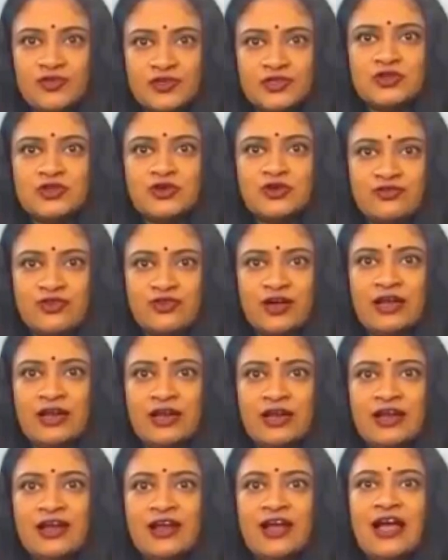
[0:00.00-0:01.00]
of it so
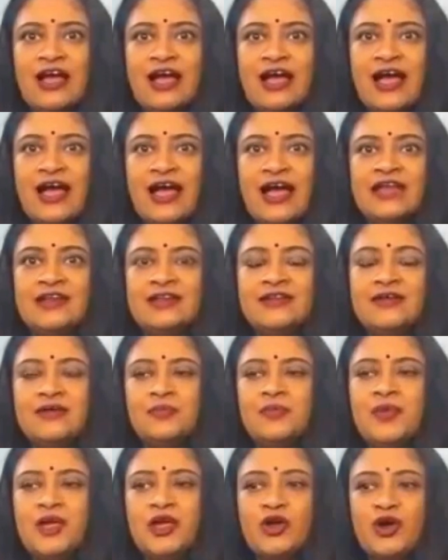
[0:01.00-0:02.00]
far.
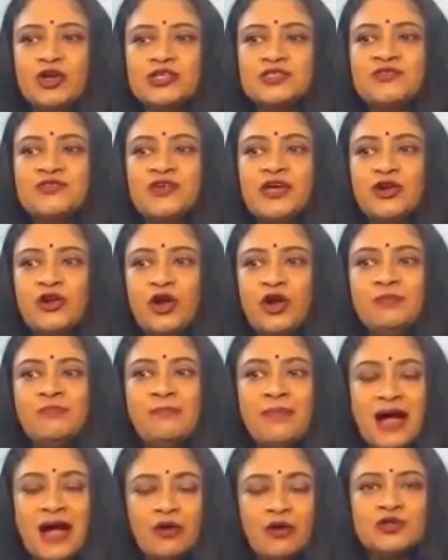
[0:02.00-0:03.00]
And because we are all
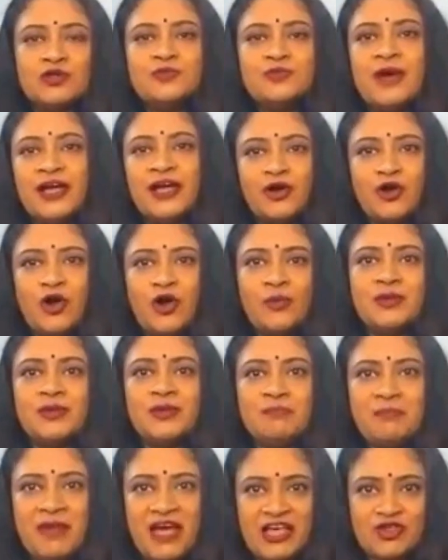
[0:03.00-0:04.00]
bound by a
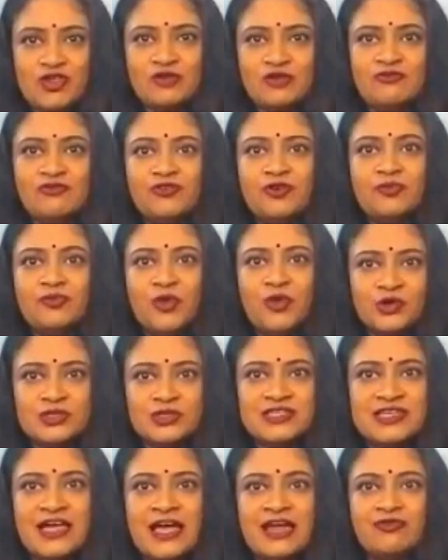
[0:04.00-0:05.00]
common passion for
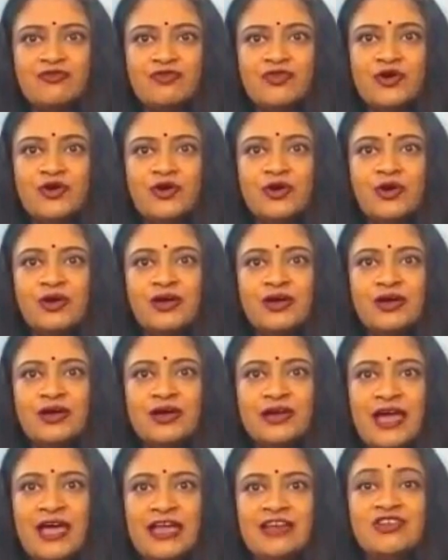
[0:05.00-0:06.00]
books and for
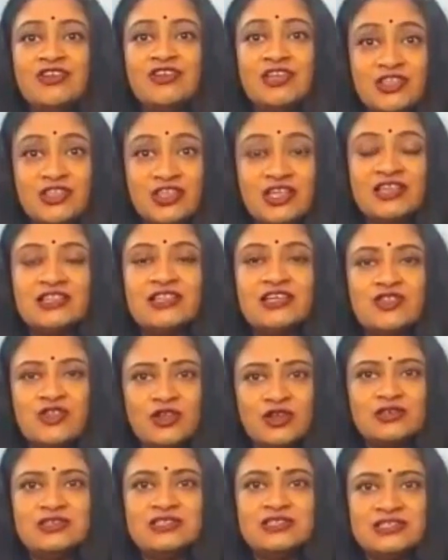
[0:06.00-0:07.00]
enriching the
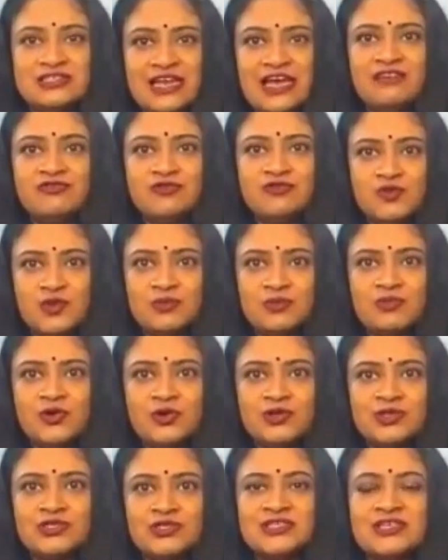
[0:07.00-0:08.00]
children's lives with
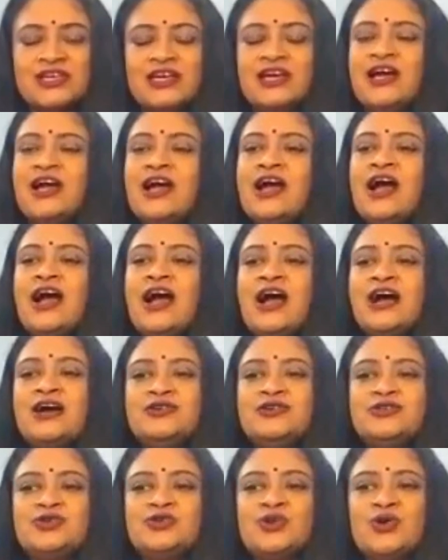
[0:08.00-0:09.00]
books,
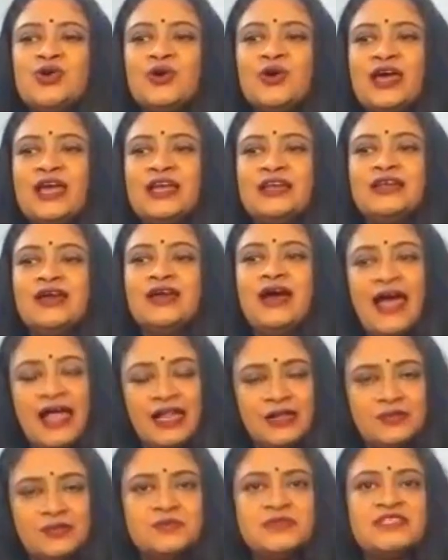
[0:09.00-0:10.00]
so it
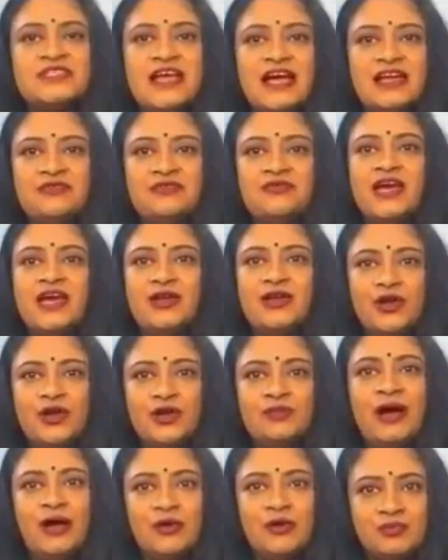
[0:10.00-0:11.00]
helps that we are
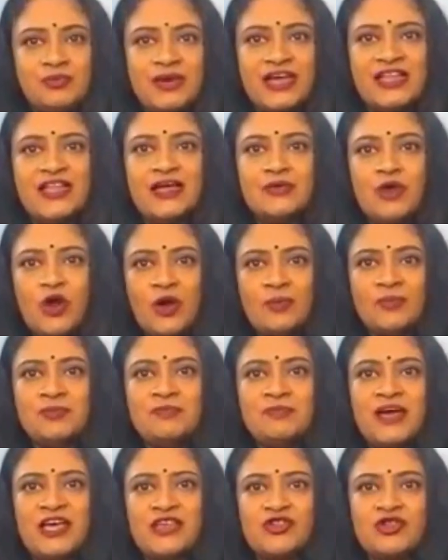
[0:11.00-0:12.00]
all bound by that
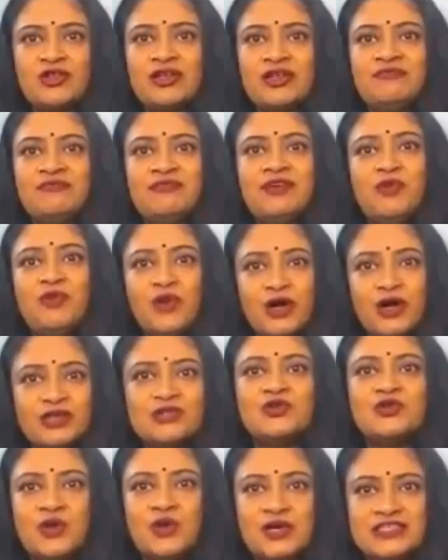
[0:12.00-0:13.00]
common passion and we
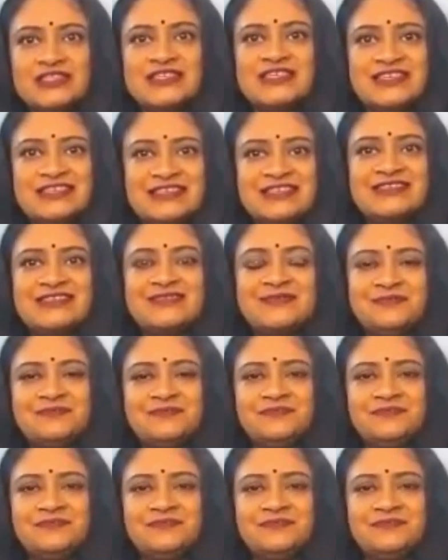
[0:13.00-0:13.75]
work towards it.